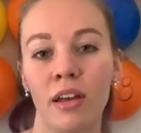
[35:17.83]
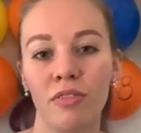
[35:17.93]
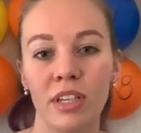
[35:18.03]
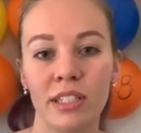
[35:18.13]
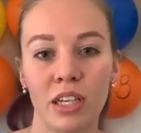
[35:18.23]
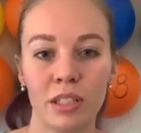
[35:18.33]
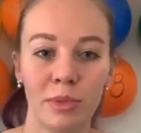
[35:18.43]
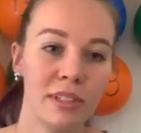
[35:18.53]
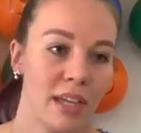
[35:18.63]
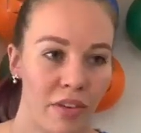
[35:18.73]
If he tells
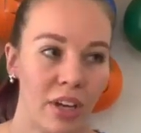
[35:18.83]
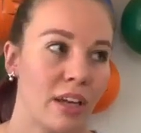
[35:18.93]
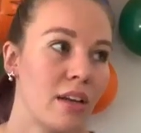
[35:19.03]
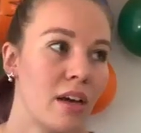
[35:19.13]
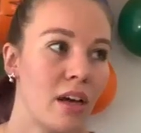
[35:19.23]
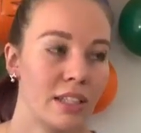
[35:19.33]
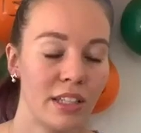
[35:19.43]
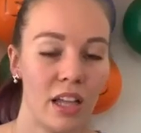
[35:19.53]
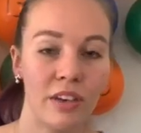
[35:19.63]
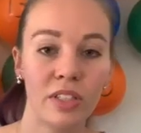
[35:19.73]
me 7, I'll
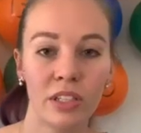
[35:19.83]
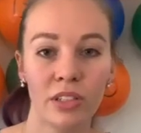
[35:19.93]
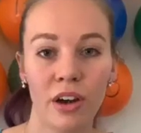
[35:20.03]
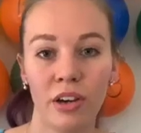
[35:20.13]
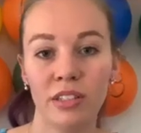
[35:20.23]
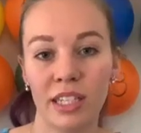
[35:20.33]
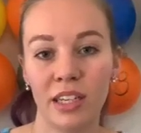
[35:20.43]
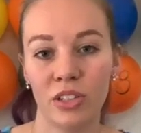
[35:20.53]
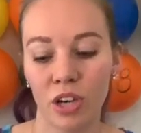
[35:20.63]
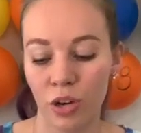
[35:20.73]
deal off 6 cards and
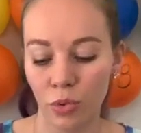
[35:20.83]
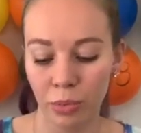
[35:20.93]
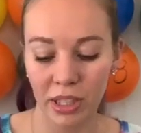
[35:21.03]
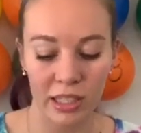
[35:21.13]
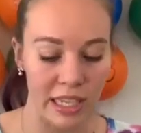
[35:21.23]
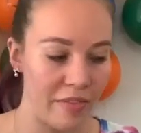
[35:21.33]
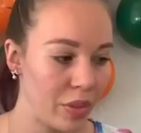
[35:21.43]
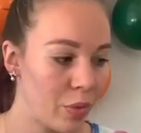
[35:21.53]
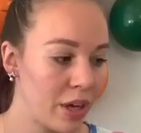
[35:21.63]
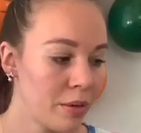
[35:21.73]
his card will be the
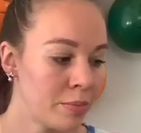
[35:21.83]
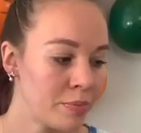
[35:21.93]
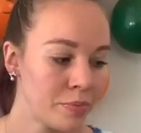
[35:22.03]
7th one.